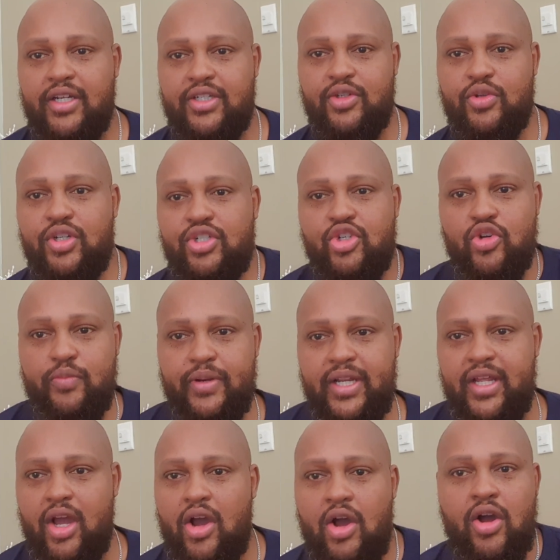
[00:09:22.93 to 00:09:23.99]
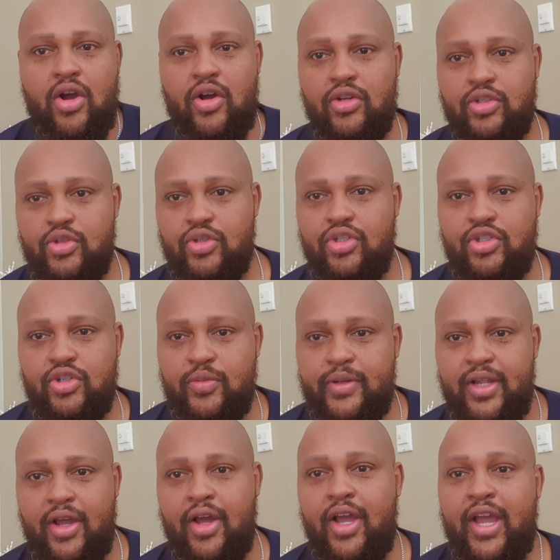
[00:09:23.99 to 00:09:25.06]
do the Jubilee, do the
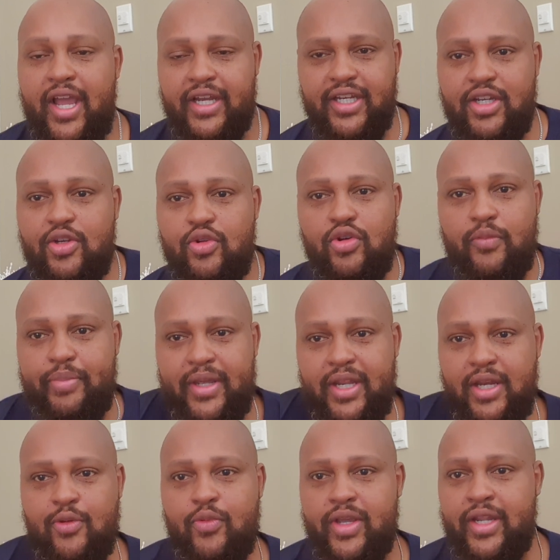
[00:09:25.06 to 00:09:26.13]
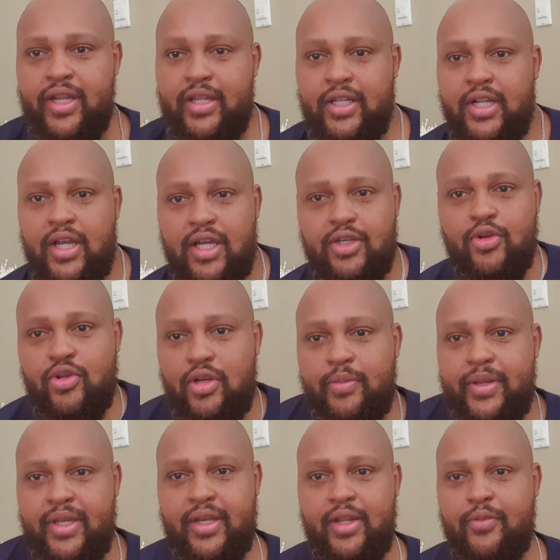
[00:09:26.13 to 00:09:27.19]
Jubilee, and then do the beanie weenie, do the
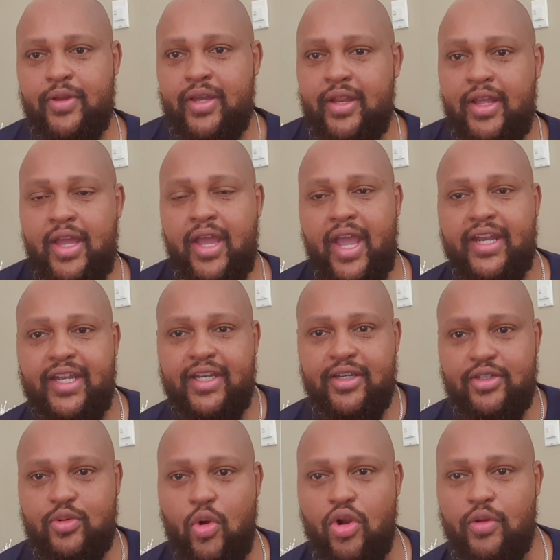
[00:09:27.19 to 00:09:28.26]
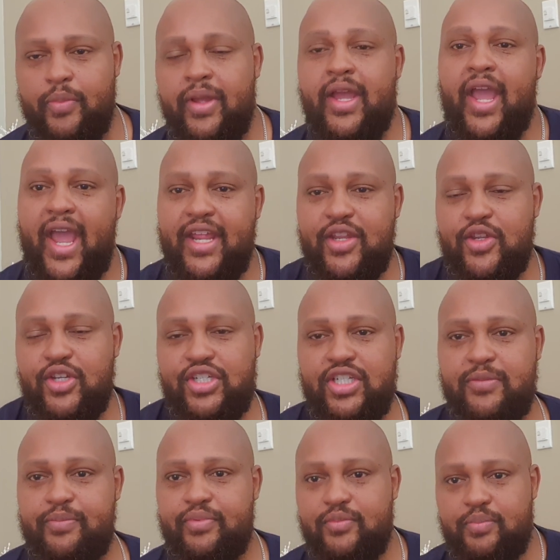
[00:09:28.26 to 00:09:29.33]
beanie weenie, and then twerk, and you
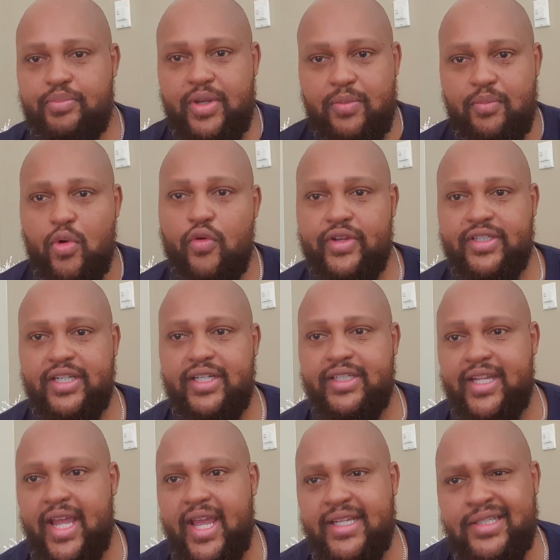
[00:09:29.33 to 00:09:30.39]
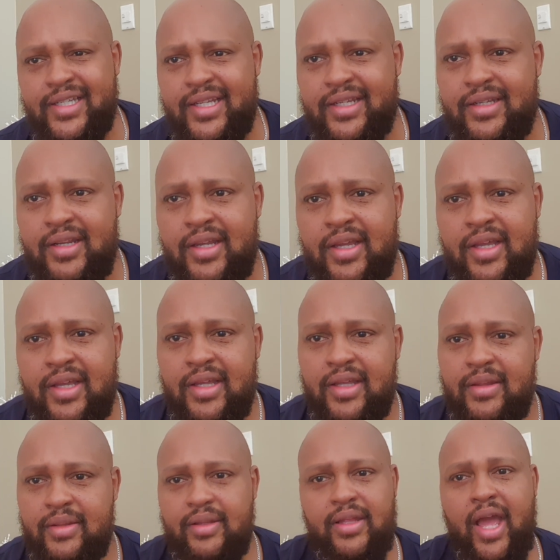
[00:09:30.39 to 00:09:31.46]
just be moving to the dance. And then,
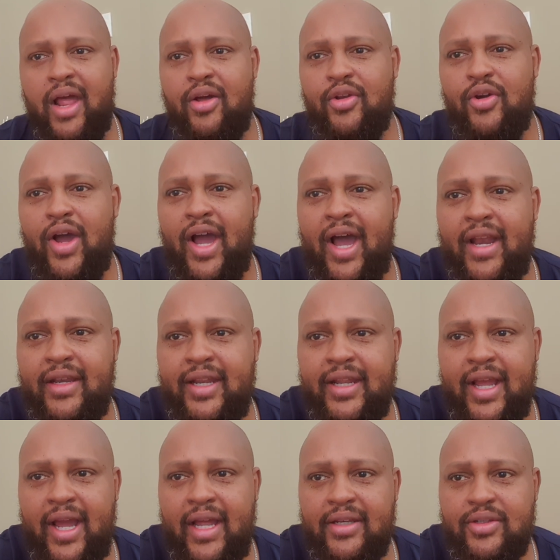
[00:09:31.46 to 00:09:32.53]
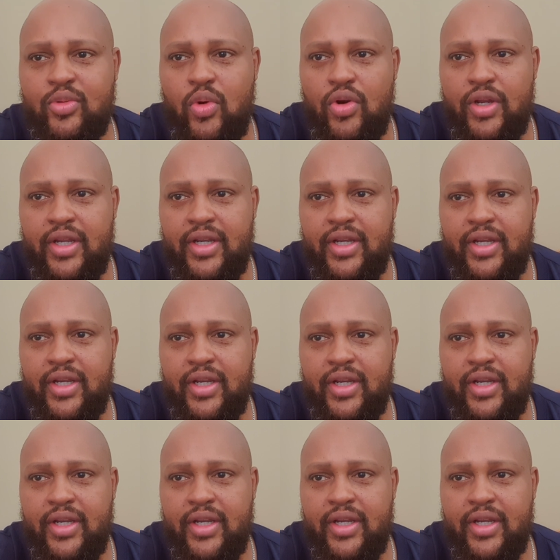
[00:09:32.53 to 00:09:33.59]
I don't know how they got twerking and turned out